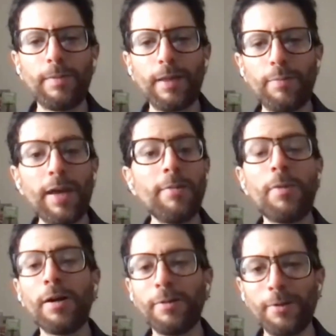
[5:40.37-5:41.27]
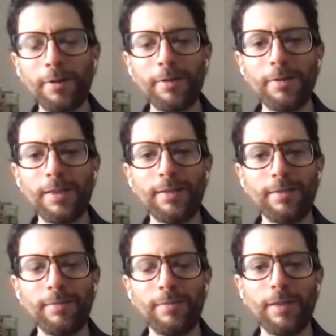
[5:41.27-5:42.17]
Ben Monder, who's
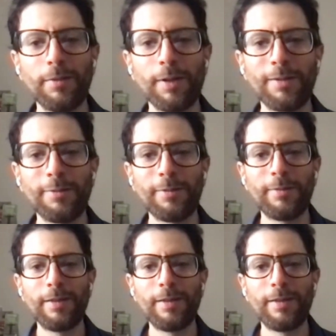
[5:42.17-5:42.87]
an incredible